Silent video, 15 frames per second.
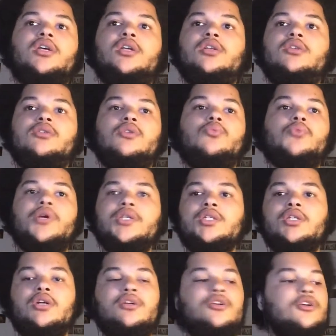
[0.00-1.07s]
it
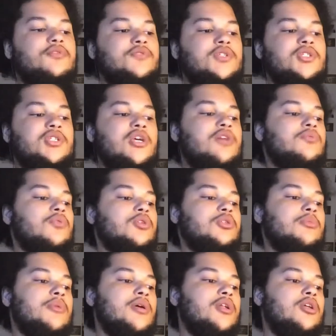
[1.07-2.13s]
wasn't enough to save
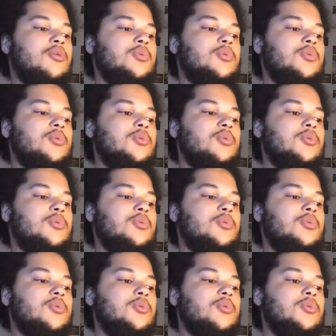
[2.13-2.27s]
WrestleMania.